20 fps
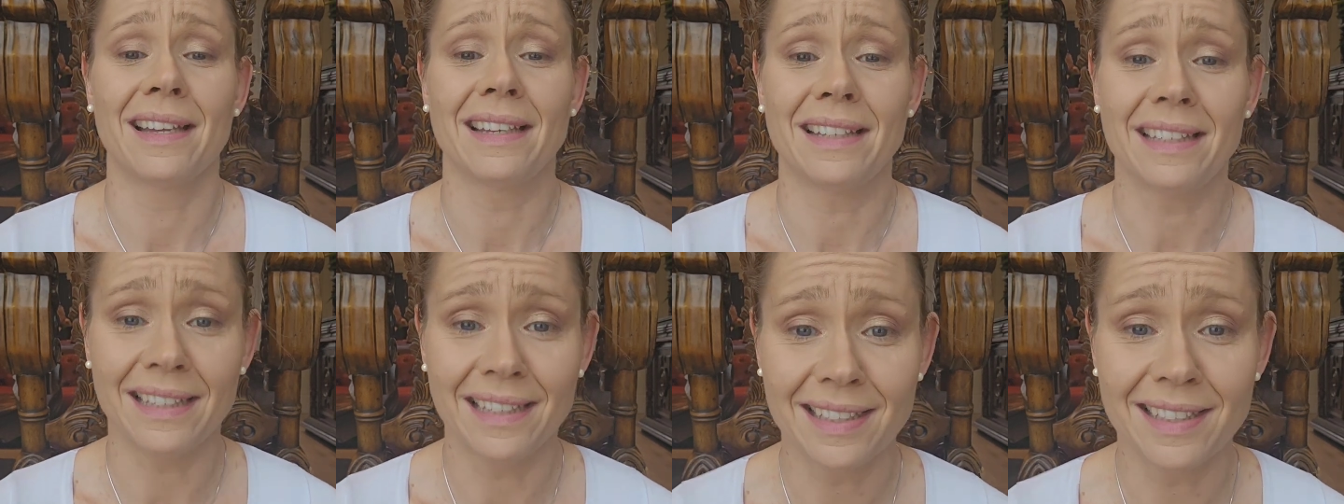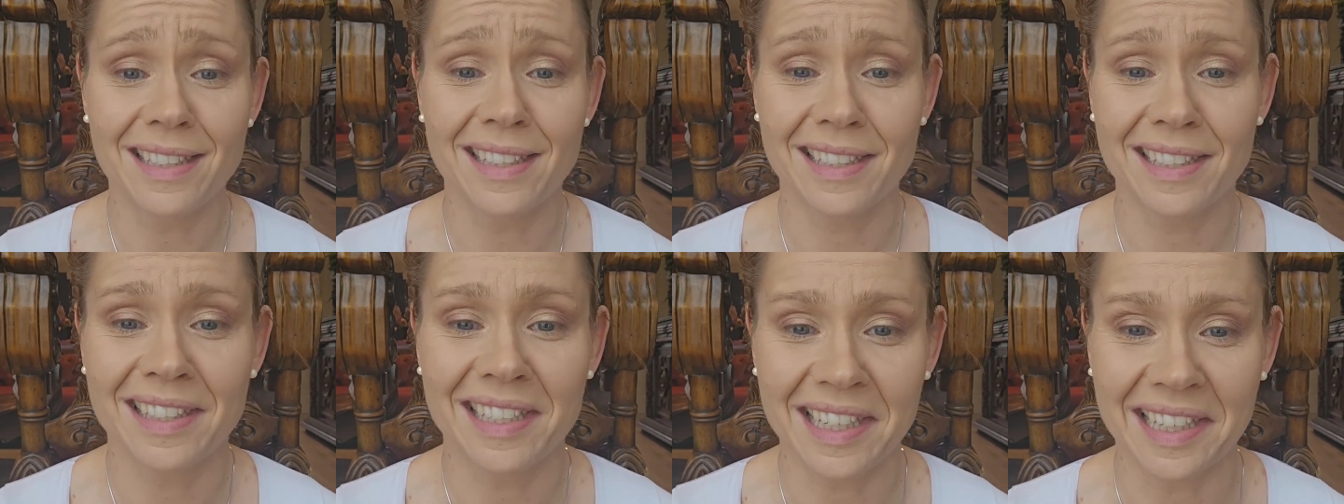
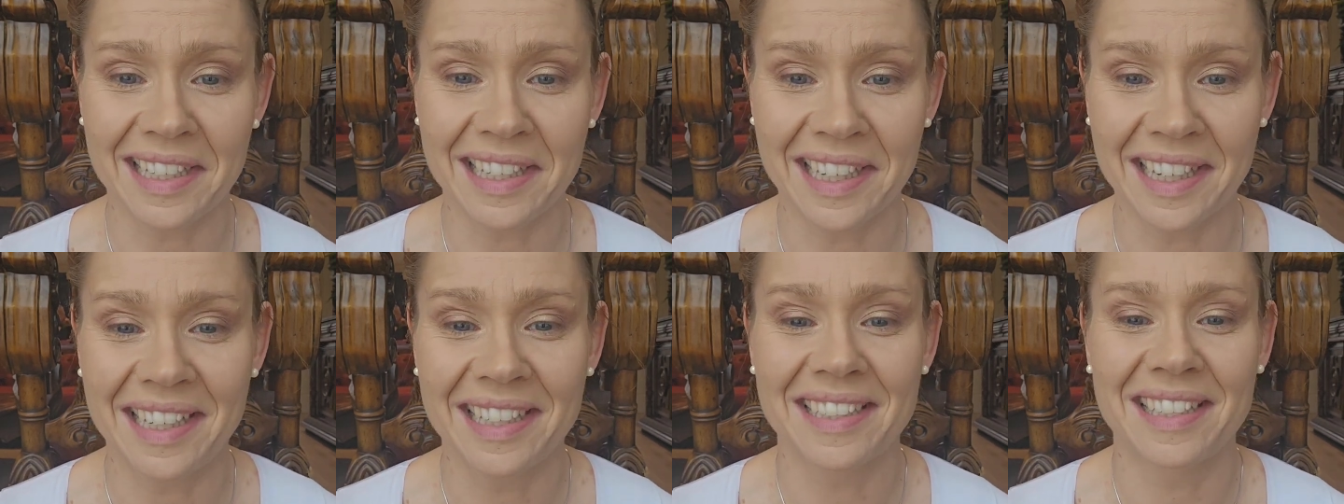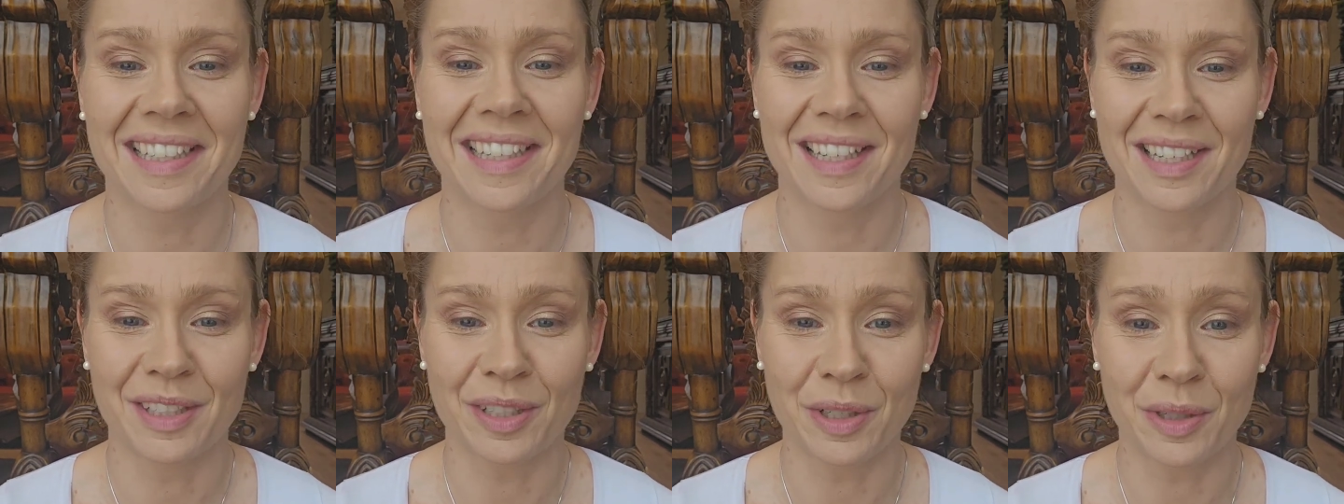easiest techniques
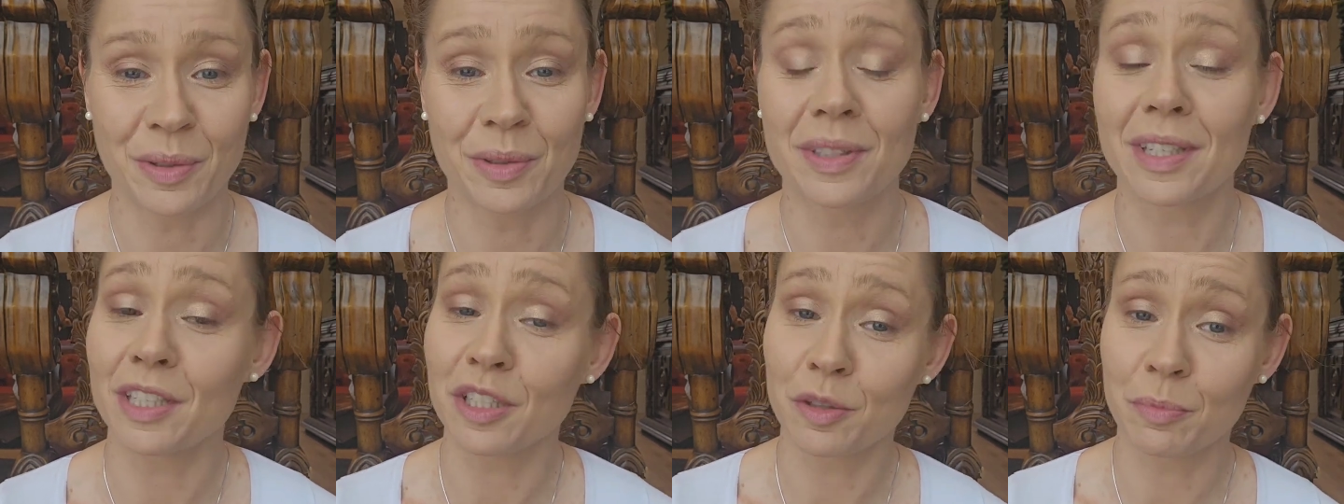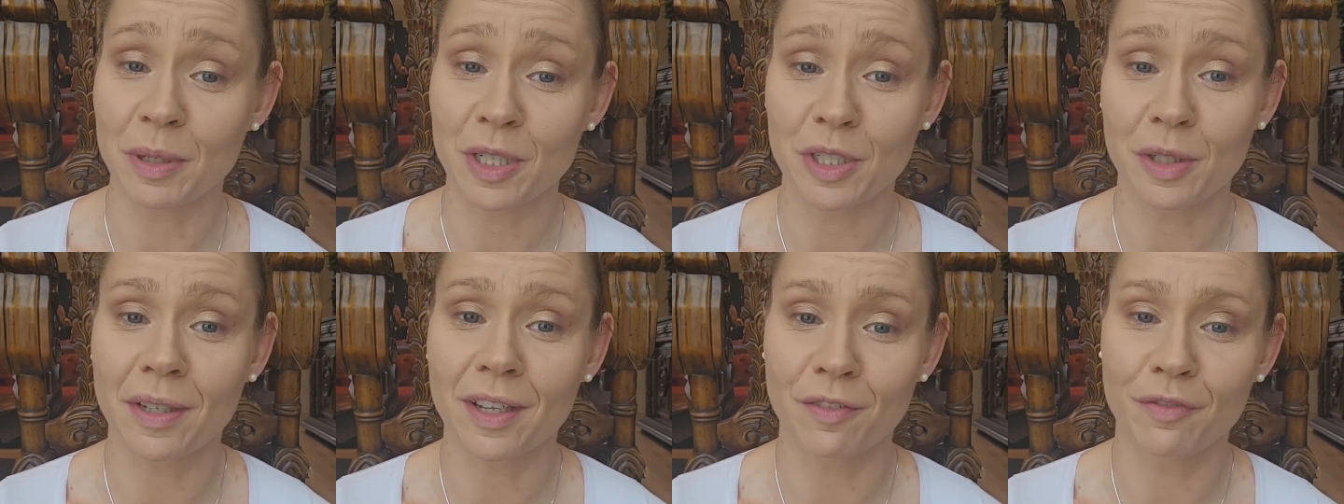to use,
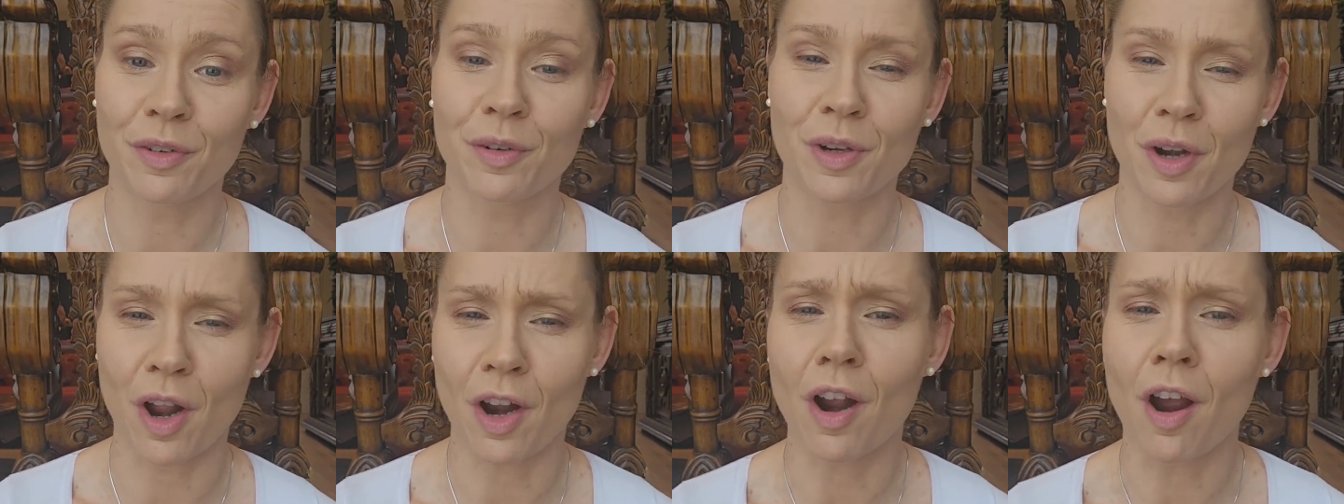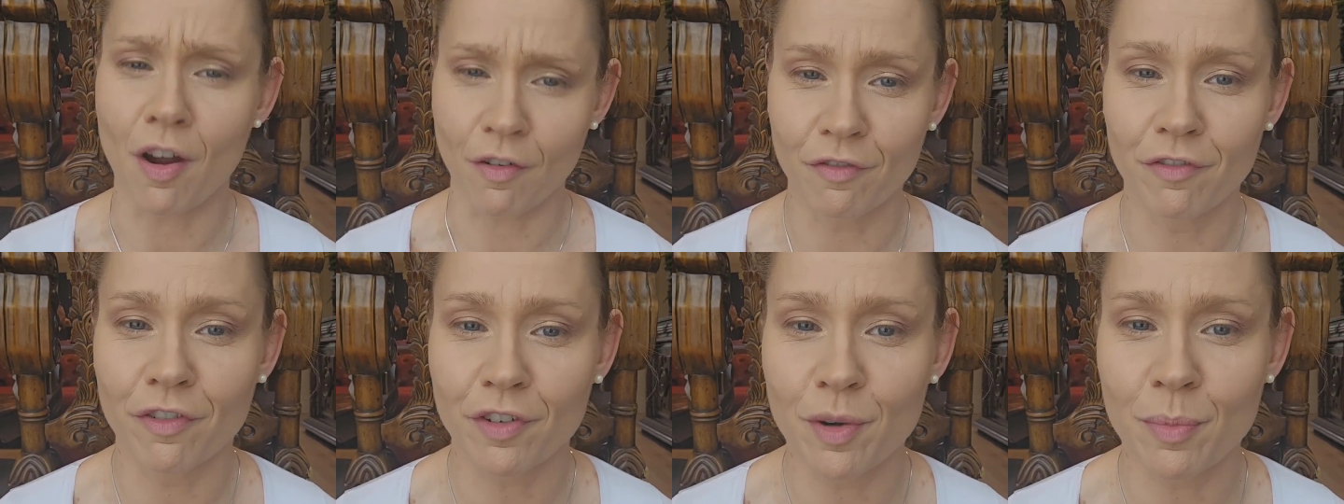especially if you're not
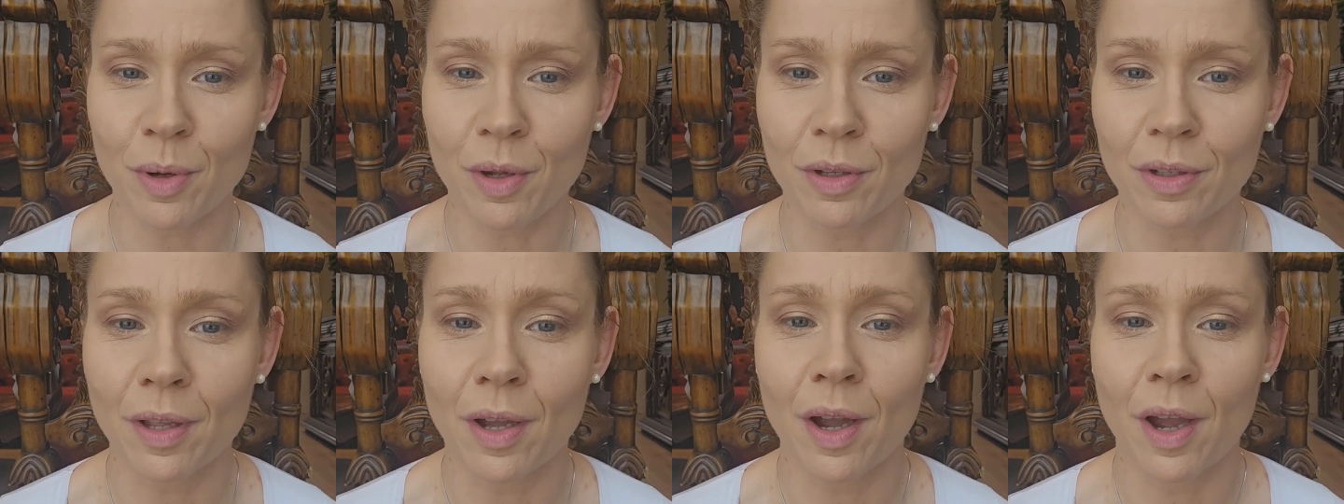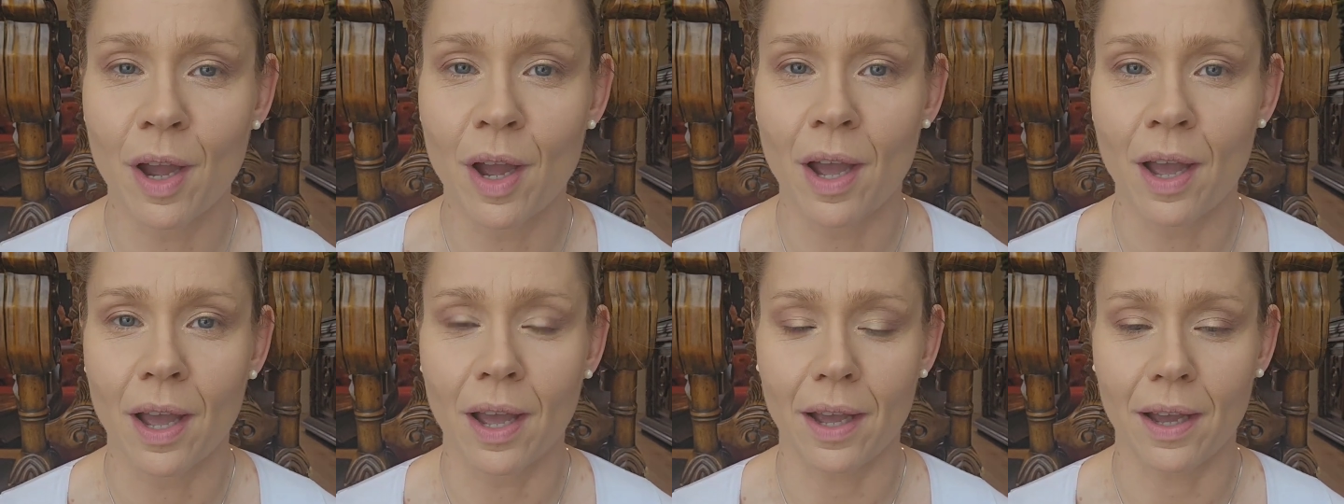comfortable
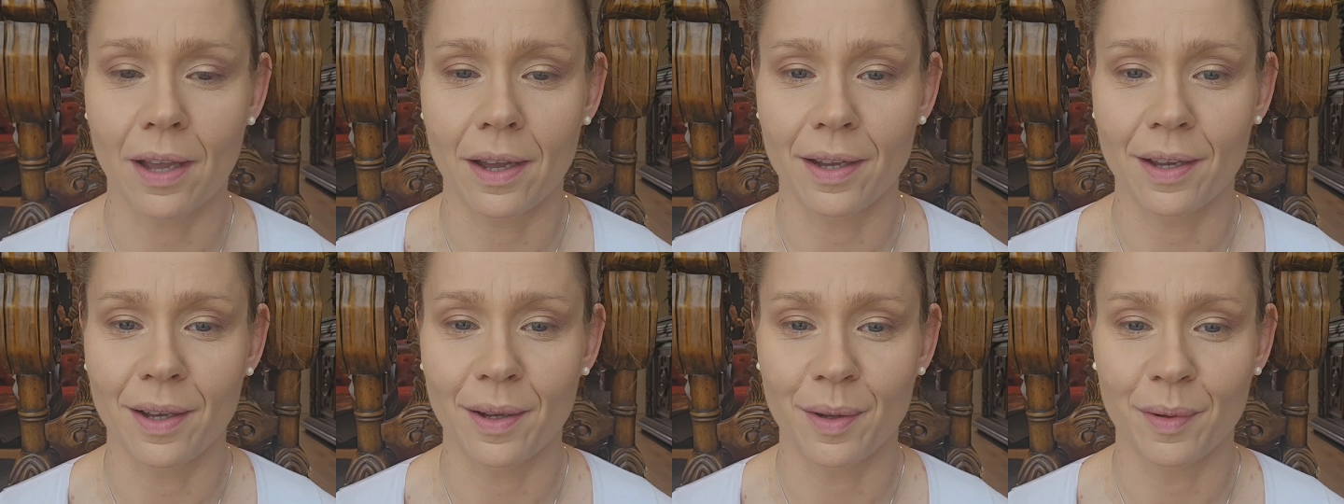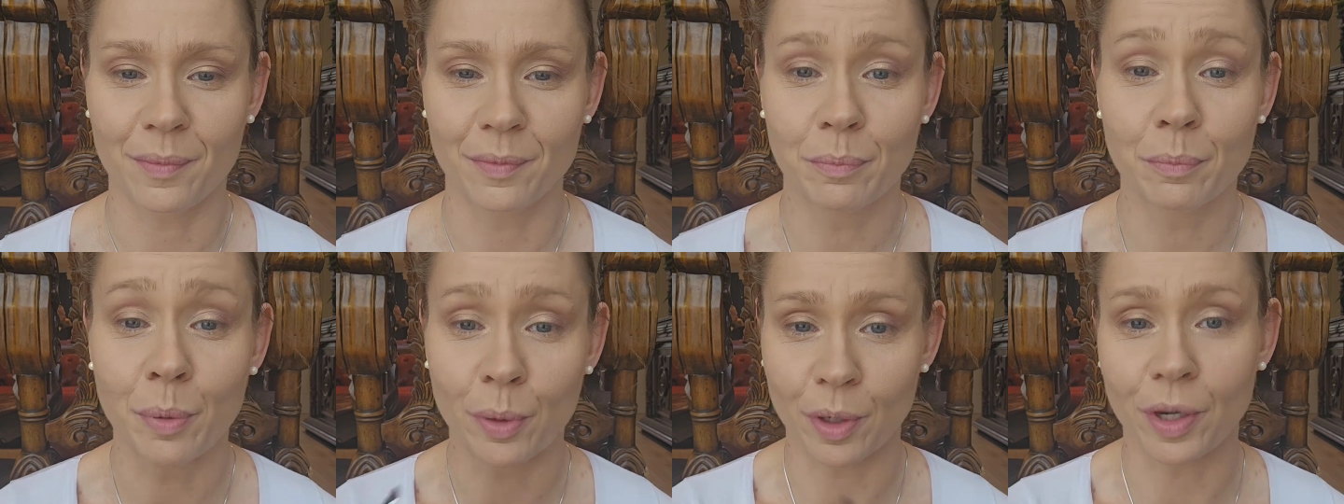
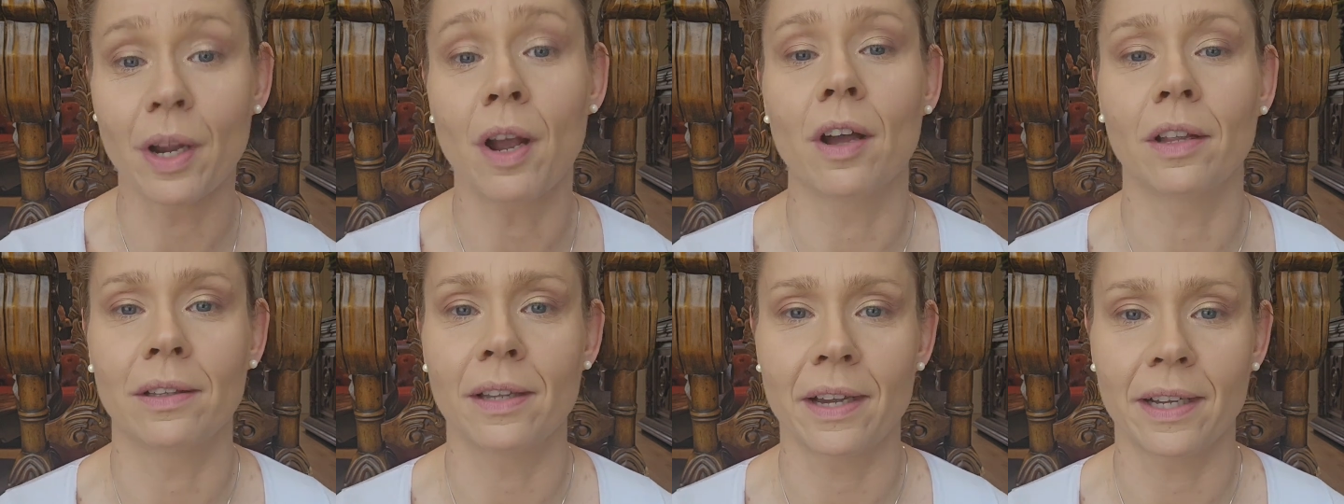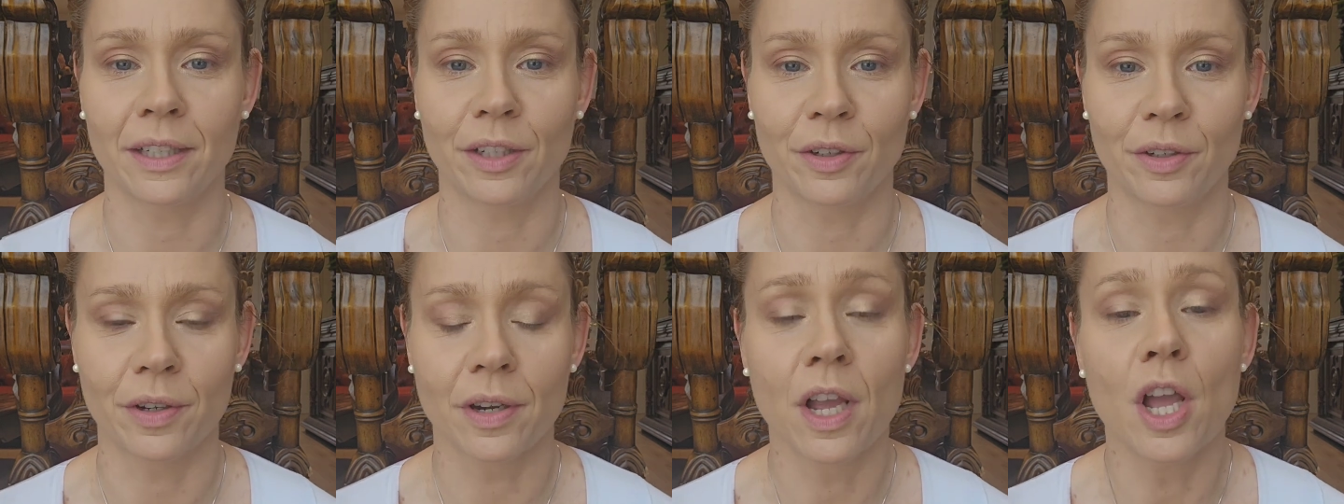putting on
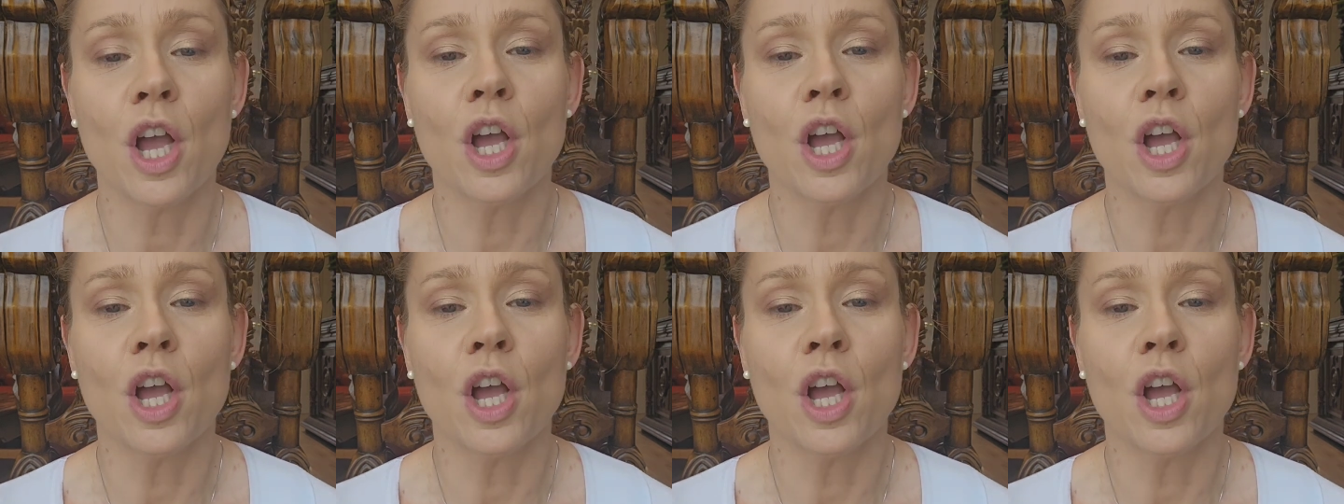liner.